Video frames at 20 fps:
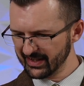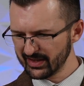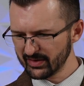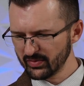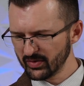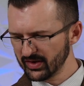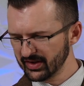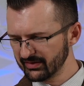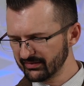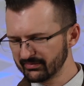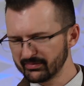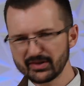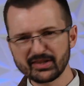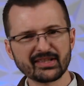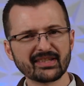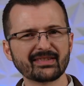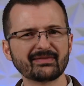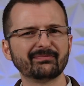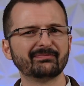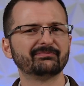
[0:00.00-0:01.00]
one
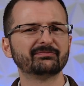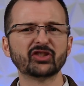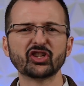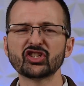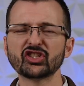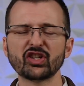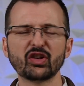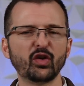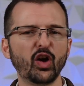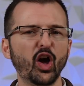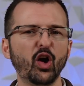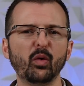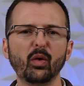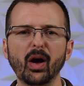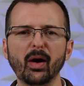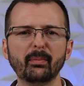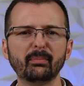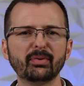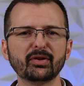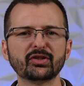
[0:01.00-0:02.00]
was just
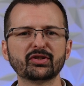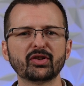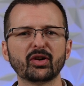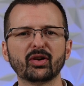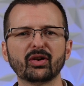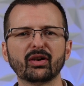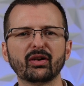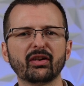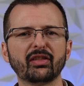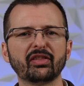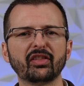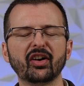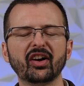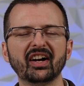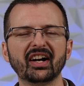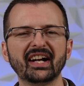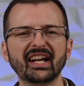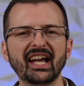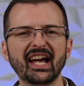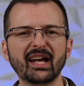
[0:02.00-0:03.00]
a bizarre thought
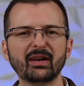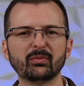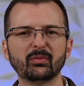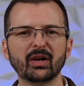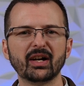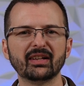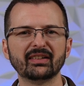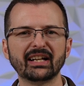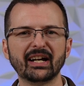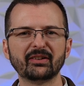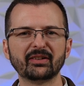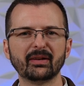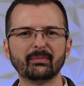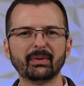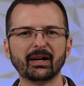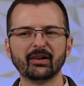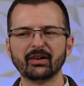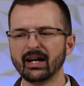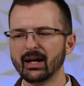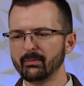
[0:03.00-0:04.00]
I had while out and
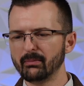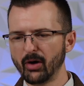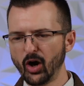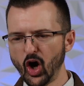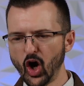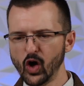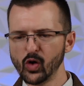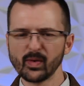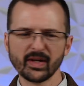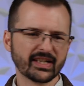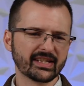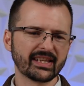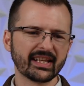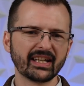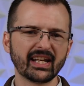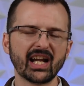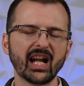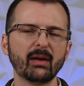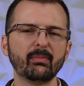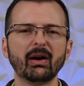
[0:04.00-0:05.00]
about. I'm always
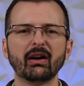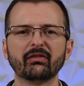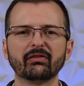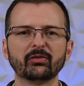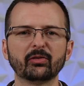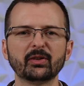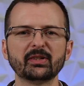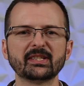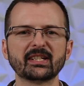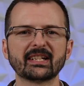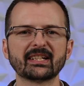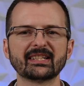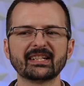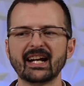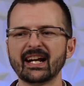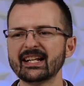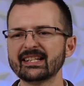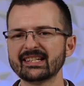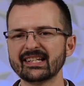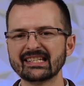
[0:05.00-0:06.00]
thinking about forensic
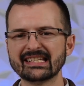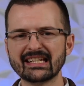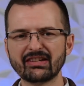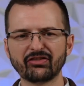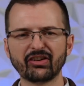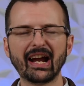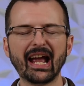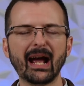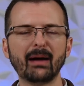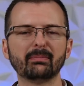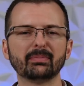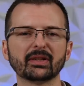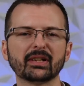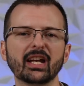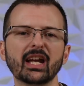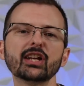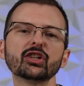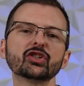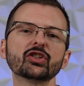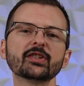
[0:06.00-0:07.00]
science and different
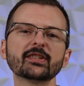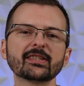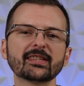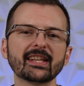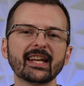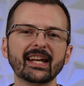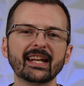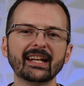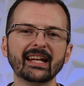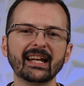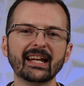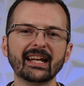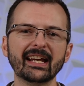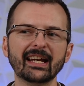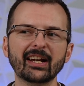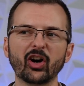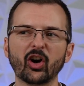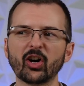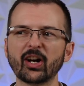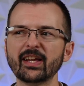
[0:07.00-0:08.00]
applications that
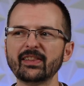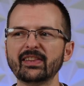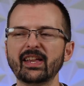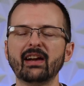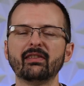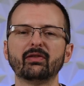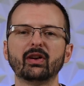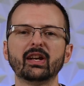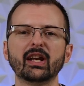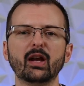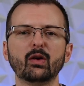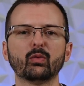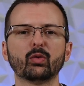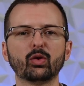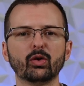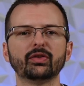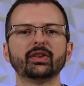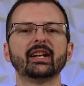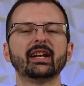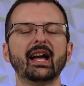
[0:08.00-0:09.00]
are in the everyday
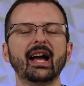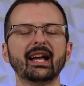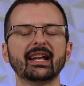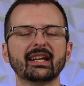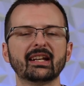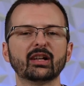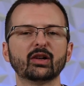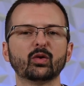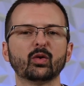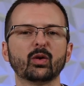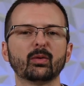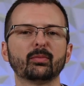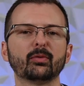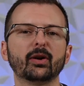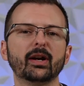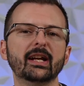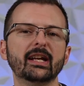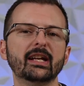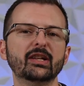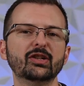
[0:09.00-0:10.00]
world that I can
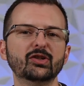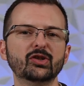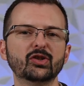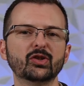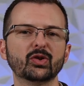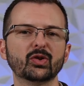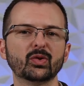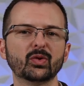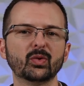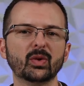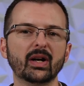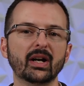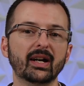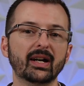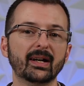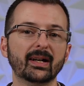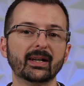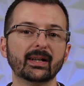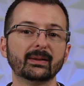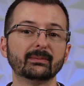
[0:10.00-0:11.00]
incorporate into
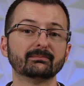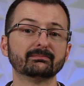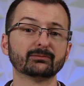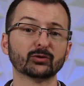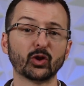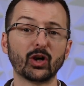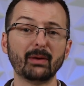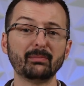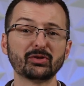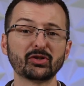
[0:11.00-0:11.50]
crime